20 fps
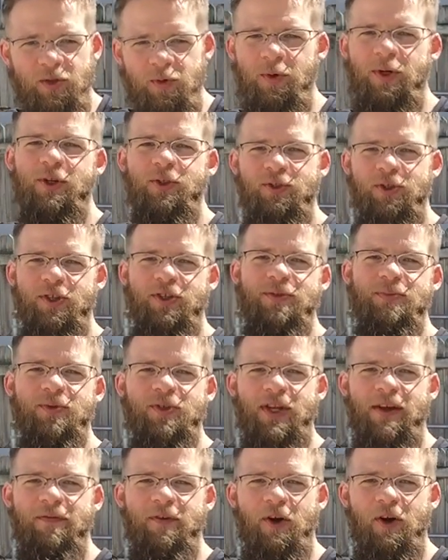So we're going to show you some
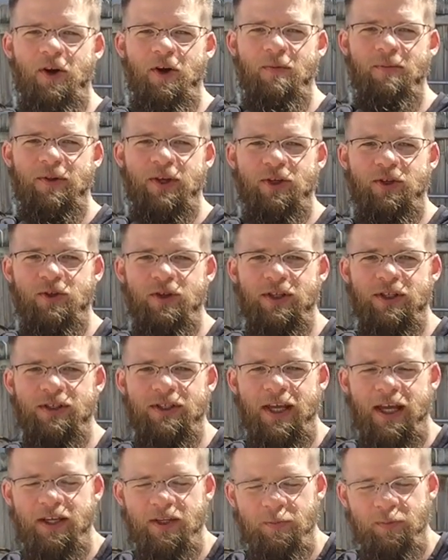stuff at home that you
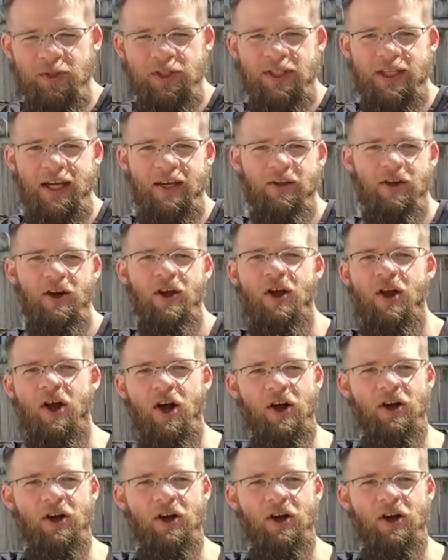can take to put together.